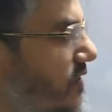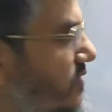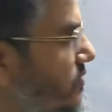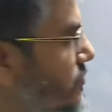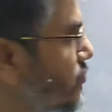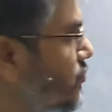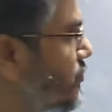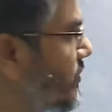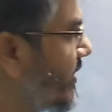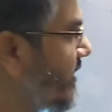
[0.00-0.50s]

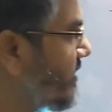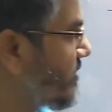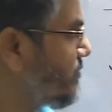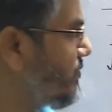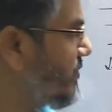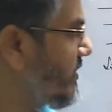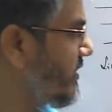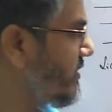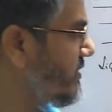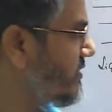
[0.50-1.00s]
wave, this
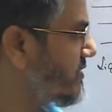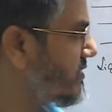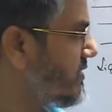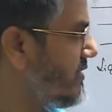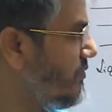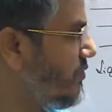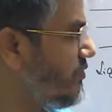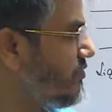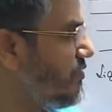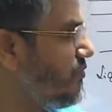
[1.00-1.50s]
could
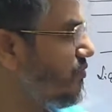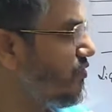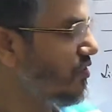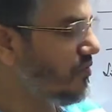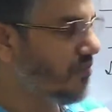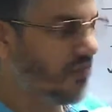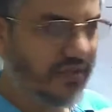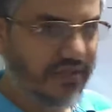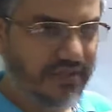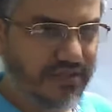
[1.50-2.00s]
explain some
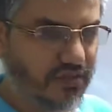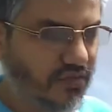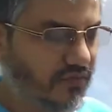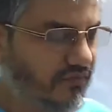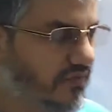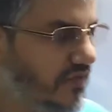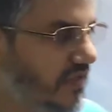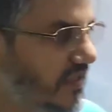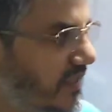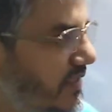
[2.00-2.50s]
of the
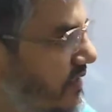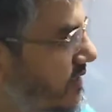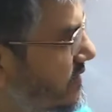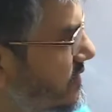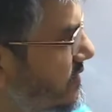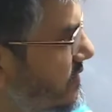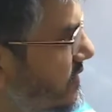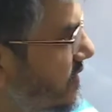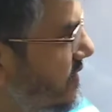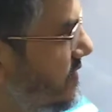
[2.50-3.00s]
properties of
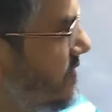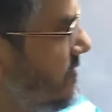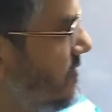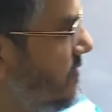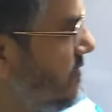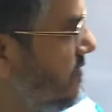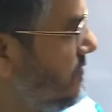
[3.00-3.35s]
light.